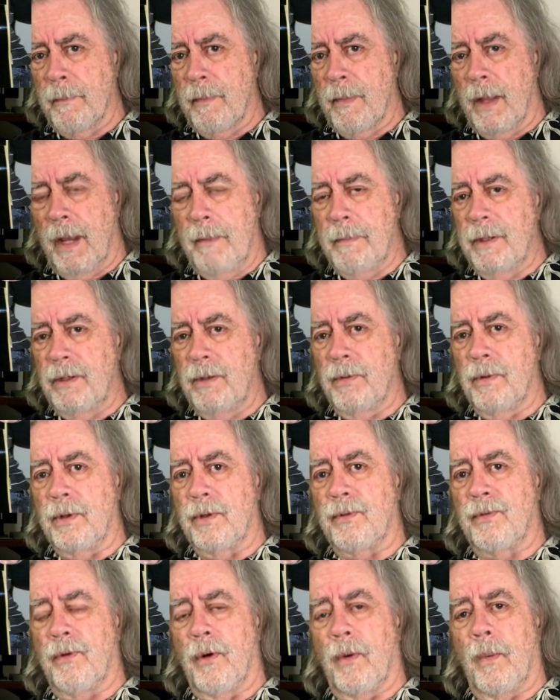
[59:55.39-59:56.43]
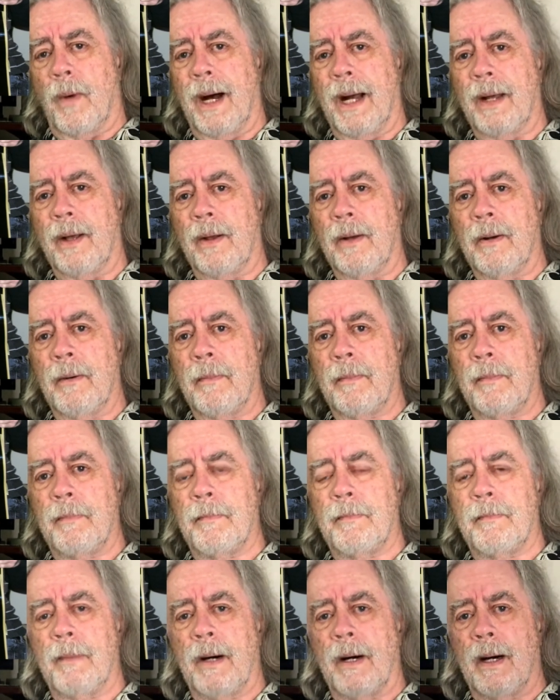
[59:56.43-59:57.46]
I've been doing this for a while,
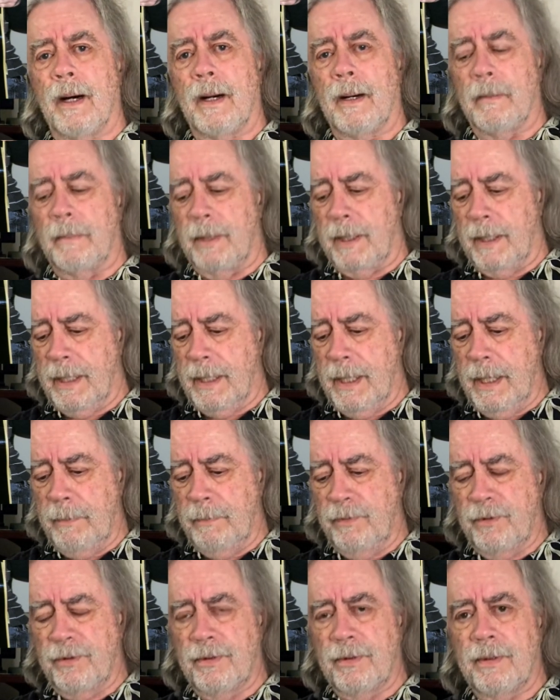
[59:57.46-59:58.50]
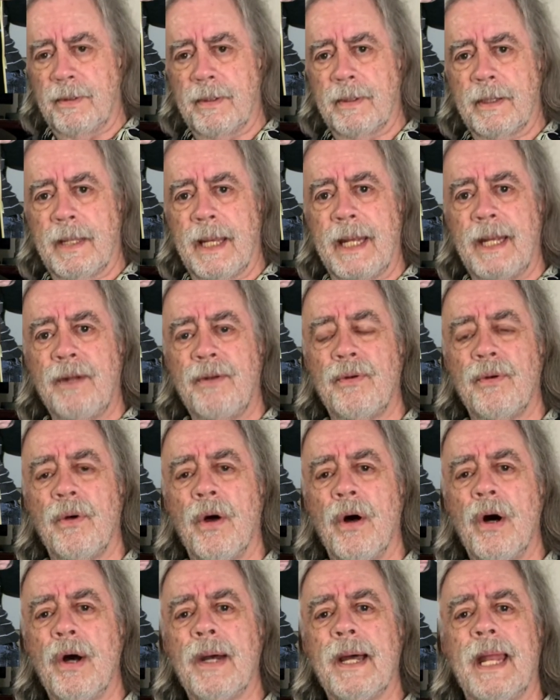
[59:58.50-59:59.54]
but it keeps getting too
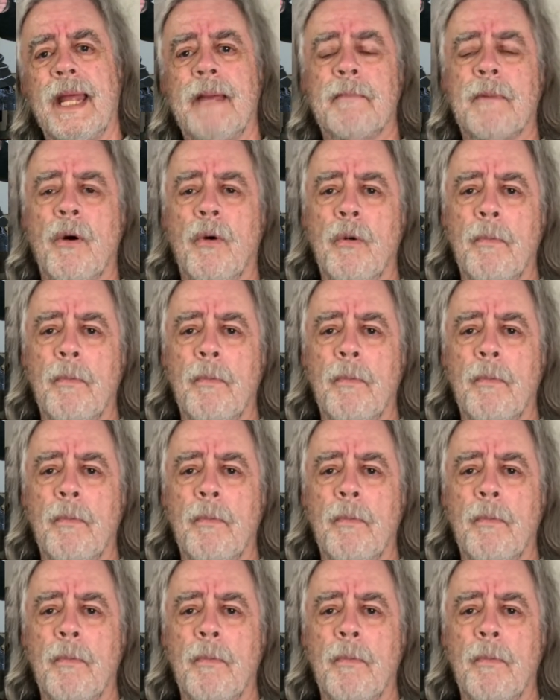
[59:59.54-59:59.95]
long, and I keep going